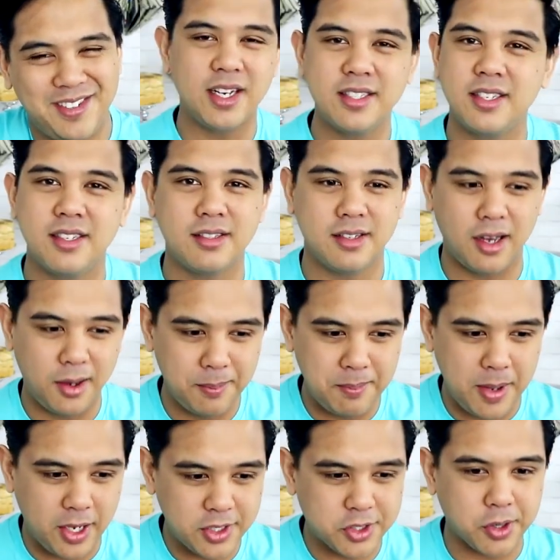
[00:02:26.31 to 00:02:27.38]
This is a
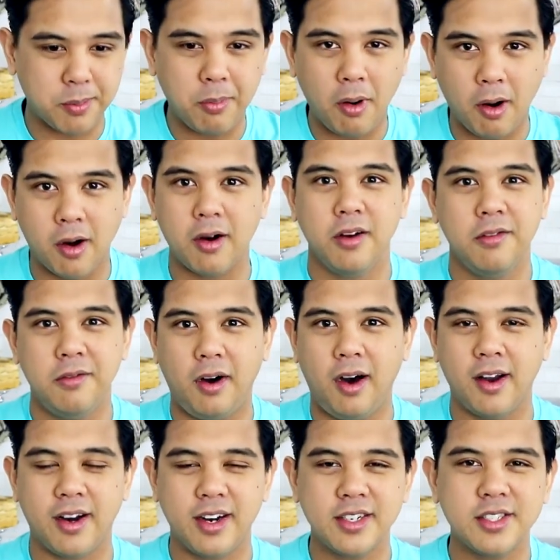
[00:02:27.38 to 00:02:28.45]
major part of
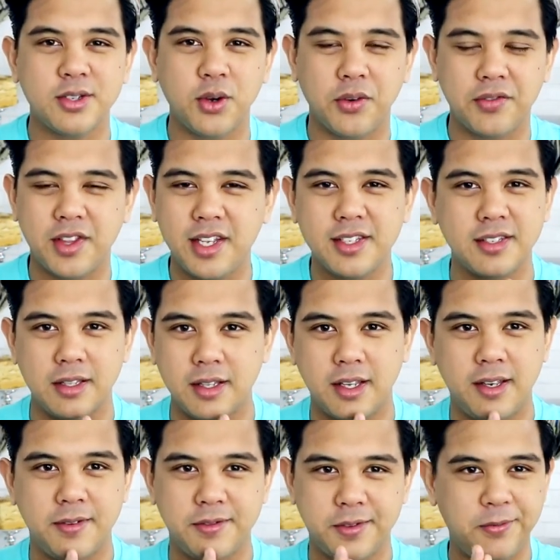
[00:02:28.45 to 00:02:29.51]
Oddish, so if these
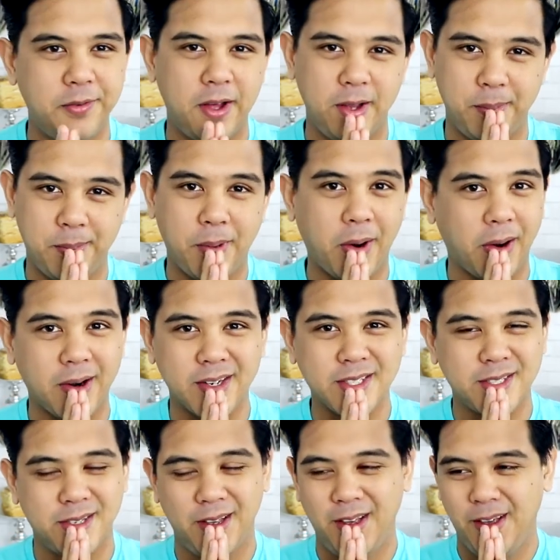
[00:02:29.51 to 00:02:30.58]
leaves fell
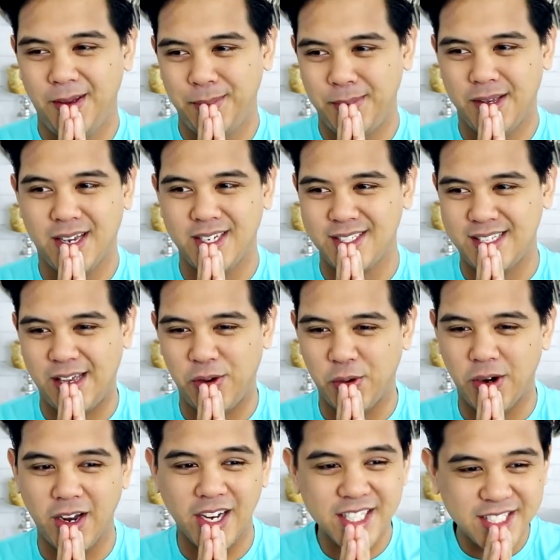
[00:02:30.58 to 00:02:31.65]
apart because they
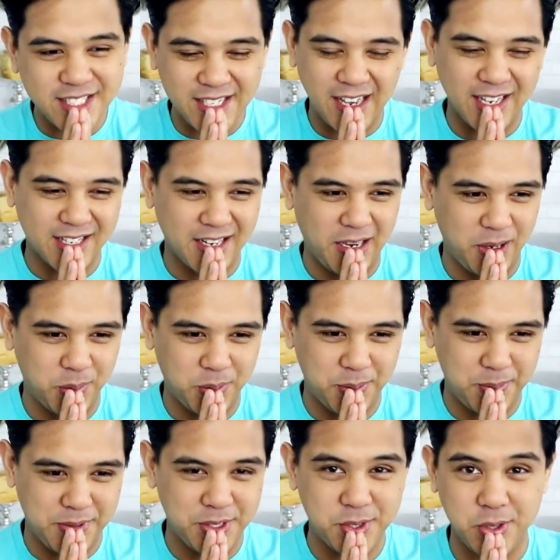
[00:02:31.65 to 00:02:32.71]
were not set, I
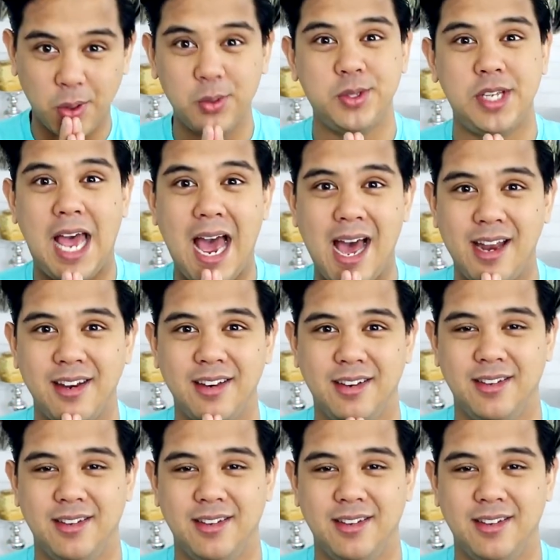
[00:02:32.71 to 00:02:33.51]
would be so sad.